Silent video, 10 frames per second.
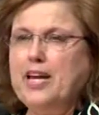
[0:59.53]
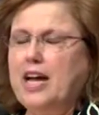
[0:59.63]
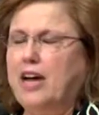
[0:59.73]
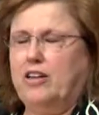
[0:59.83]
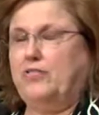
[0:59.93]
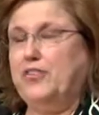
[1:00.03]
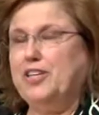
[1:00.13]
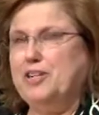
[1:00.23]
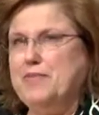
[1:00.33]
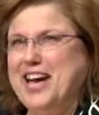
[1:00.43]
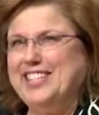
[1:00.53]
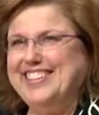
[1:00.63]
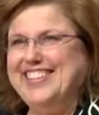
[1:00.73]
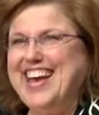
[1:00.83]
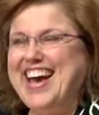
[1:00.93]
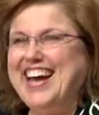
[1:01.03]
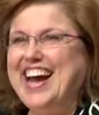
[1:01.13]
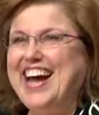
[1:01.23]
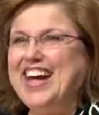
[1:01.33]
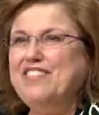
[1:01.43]
if you can imagine that.
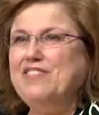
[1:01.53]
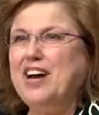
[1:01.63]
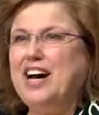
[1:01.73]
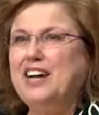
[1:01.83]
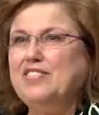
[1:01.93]
I've